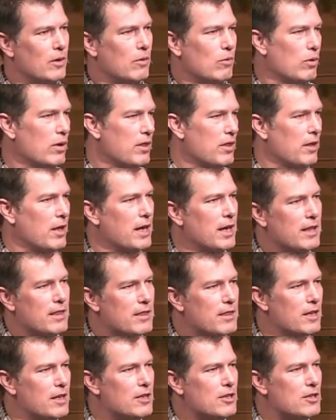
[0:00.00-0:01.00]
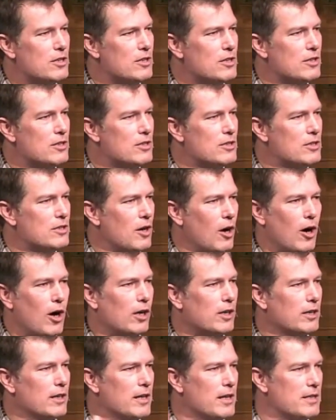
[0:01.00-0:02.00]
with like the
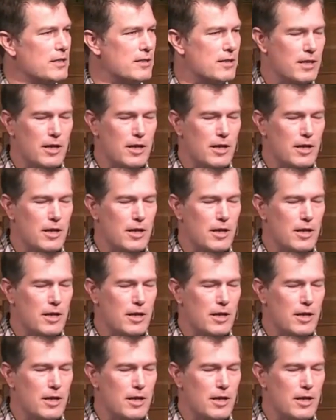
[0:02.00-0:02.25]
darkness,